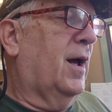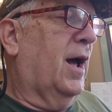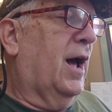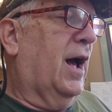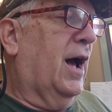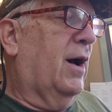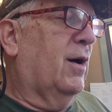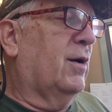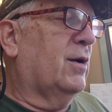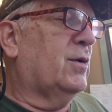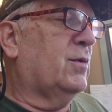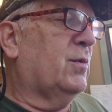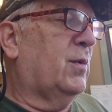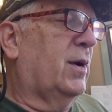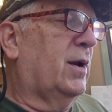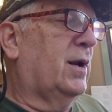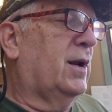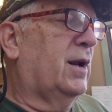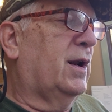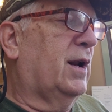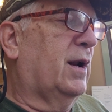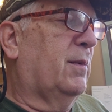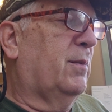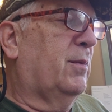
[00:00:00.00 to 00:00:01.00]
I was
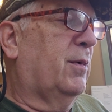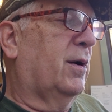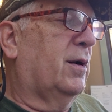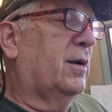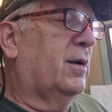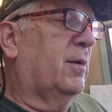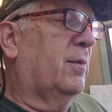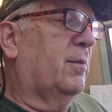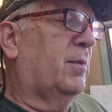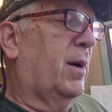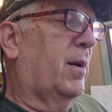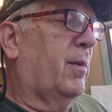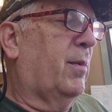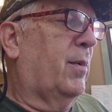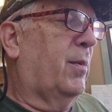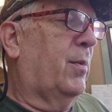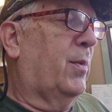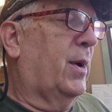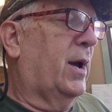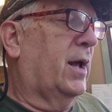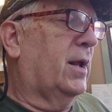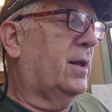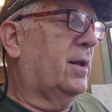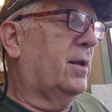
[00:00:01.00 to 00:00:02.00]
ready to burn a bubble
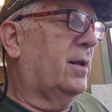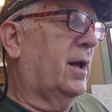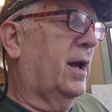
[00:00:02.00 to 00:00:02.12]
bath,